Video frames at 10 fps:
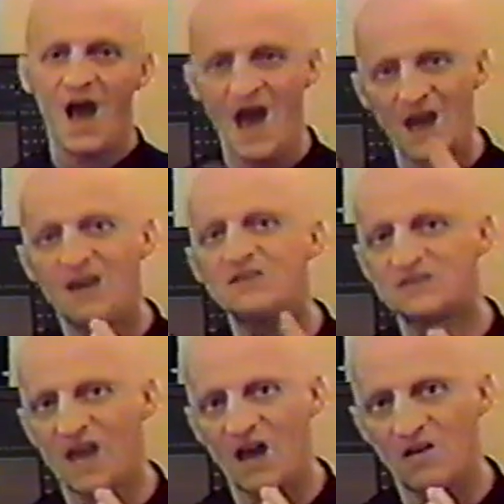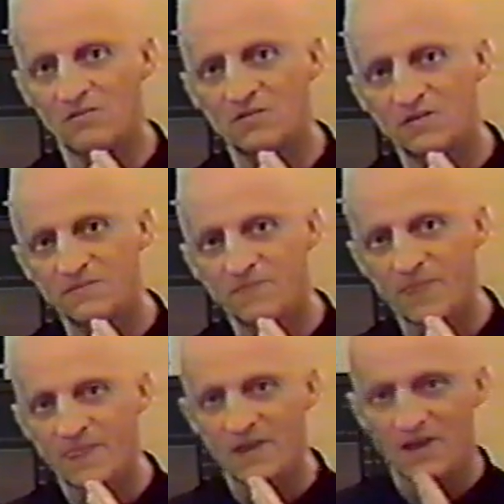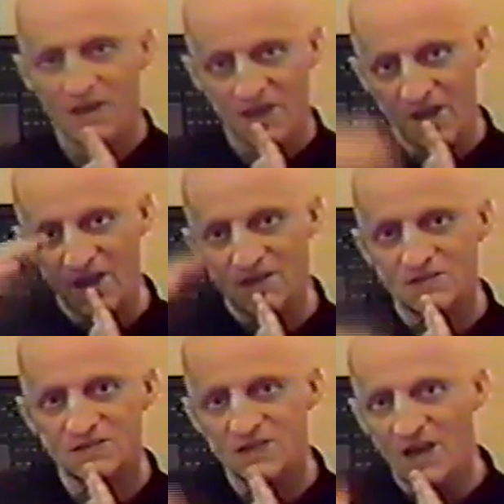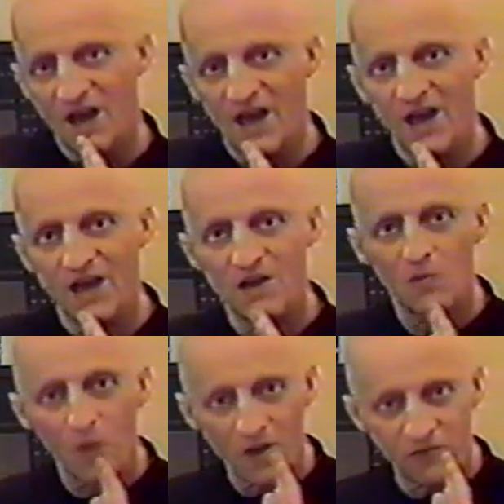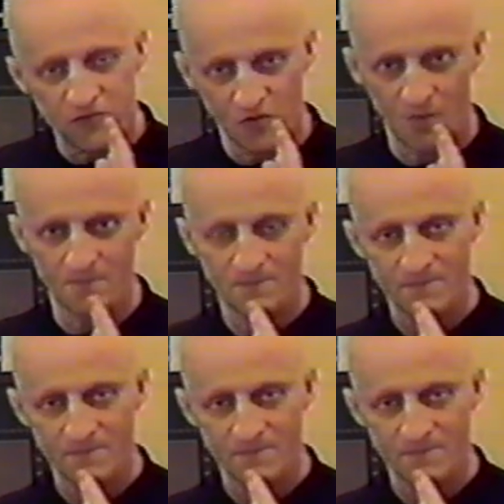any sound is a waveform.